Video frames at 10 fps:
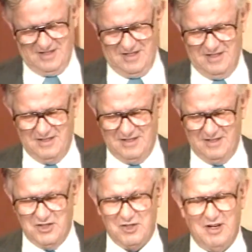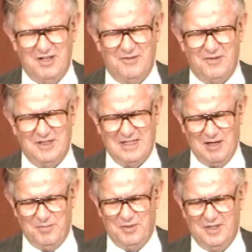illustrated, for
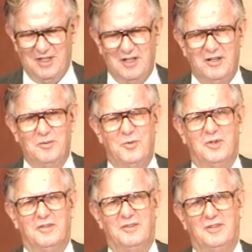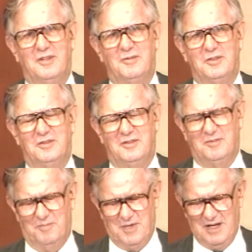example, in a little book that was
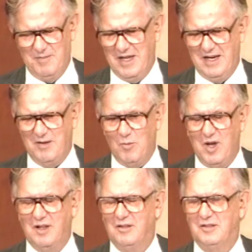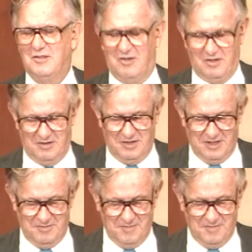by a man named Weld called